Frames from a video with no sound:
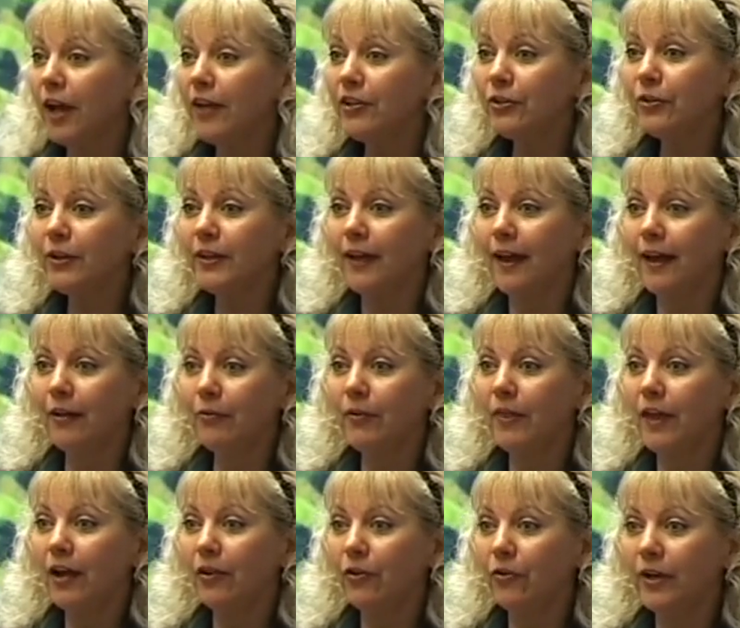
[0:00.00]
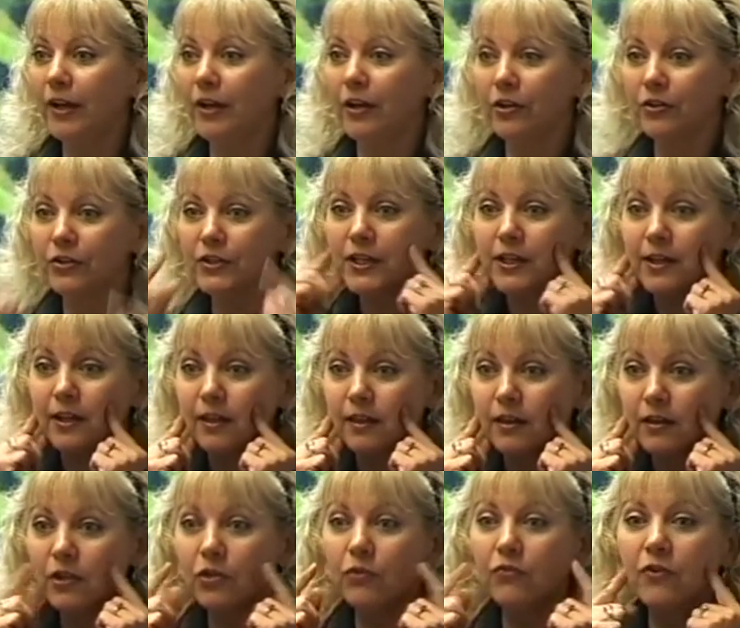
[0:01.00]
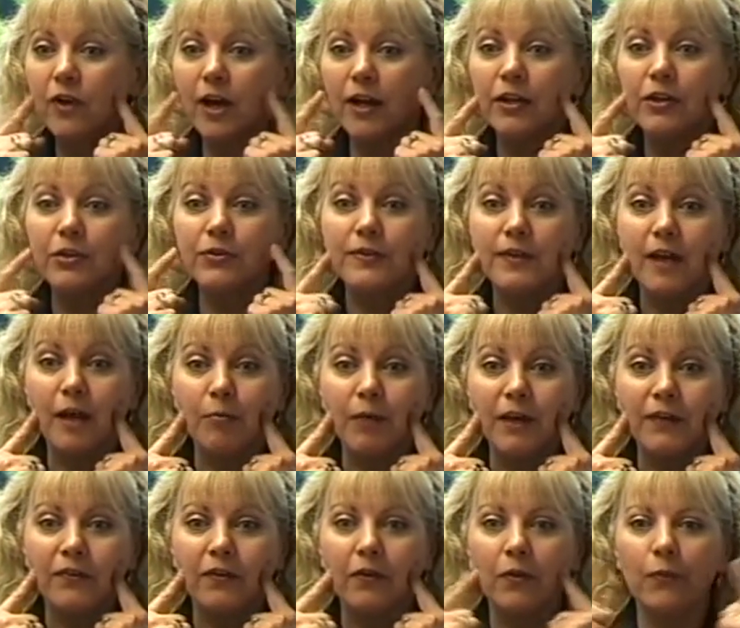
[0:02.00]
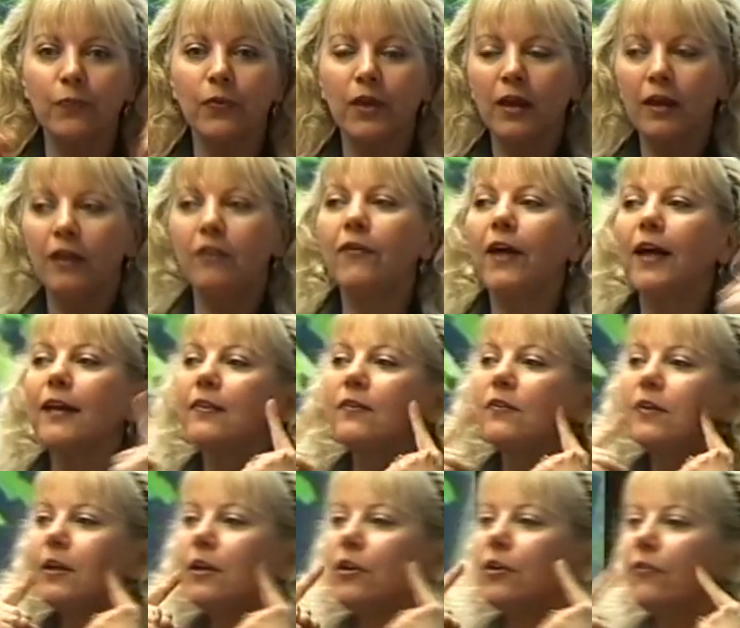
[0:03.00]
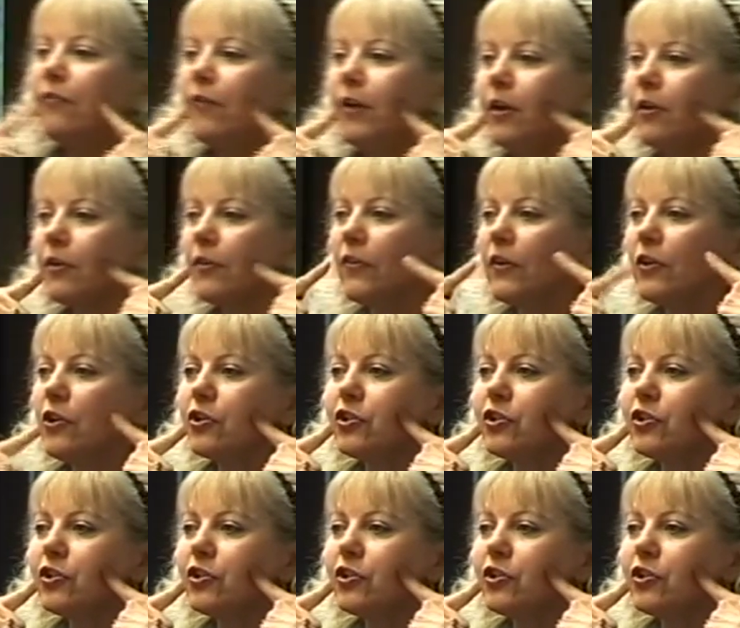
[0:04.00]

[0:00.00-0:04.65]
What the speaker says: doing that without gritting your teeth. You've got to use that muscle. In fact, stick your fingers in your